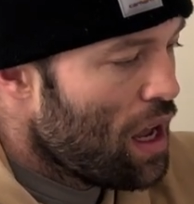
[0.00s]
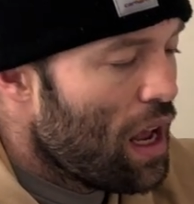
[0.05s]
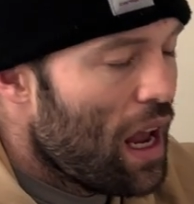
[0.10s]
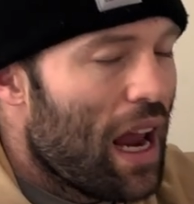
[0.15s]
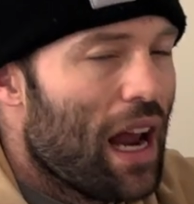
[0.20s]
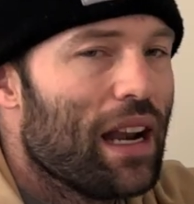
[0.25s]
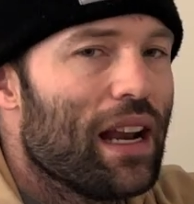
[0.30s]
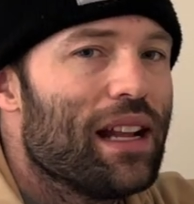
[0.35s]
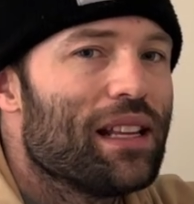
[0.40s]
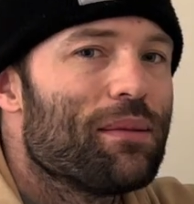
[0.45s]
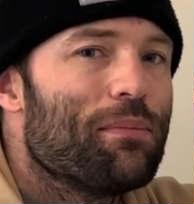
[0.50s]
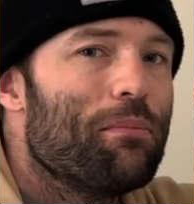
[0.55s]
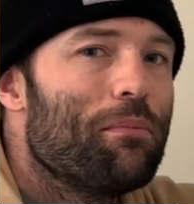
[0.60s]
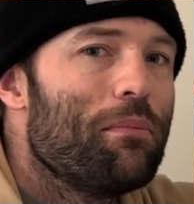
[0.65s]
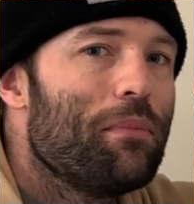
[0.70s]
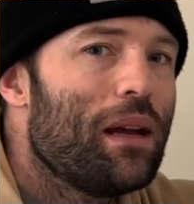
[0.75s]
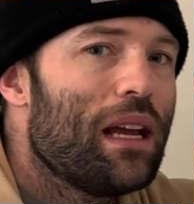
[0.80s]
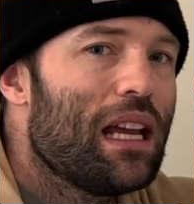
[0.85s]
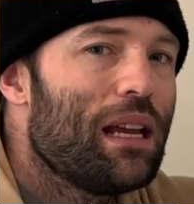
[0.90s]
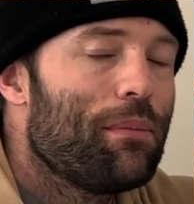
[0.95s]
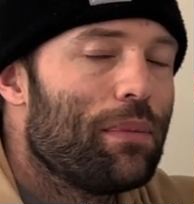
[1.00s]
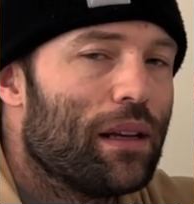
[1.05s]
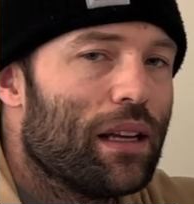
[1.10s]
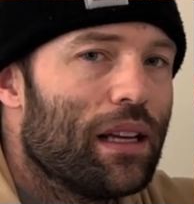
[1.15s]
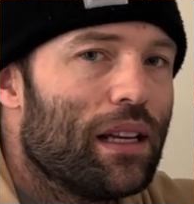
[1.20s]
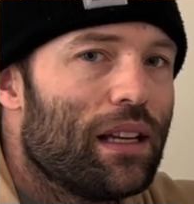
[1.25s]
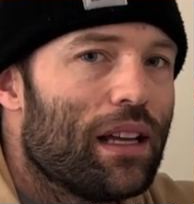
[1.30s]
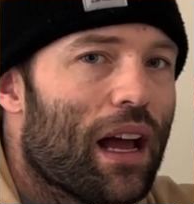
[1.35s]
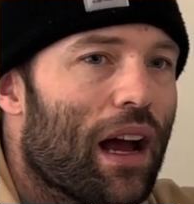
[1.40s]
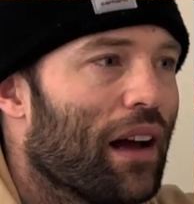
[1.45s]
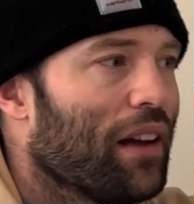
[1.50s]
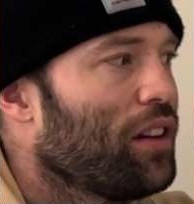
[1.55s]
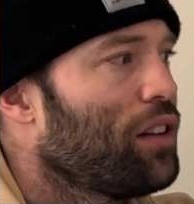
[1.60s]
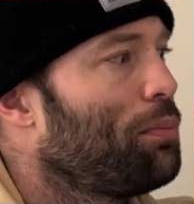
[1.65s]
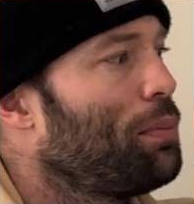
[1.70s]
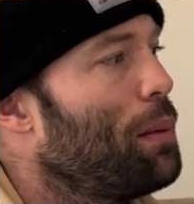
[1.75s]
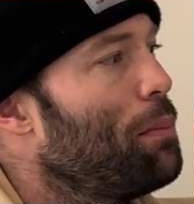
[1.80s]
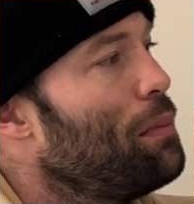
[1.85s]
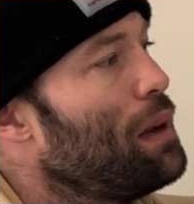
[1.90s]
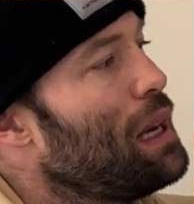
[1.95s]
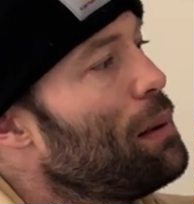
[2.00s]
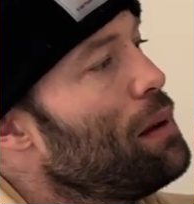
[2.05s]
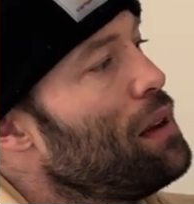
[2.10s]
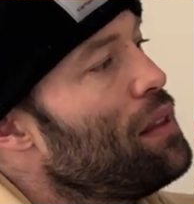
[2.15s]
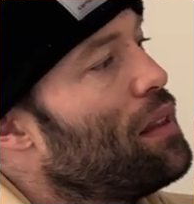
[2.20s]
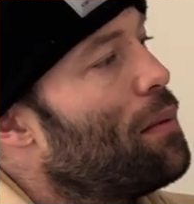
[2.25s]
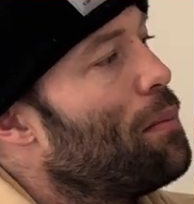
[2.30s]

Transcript: And it's maybe, yes, but maybe the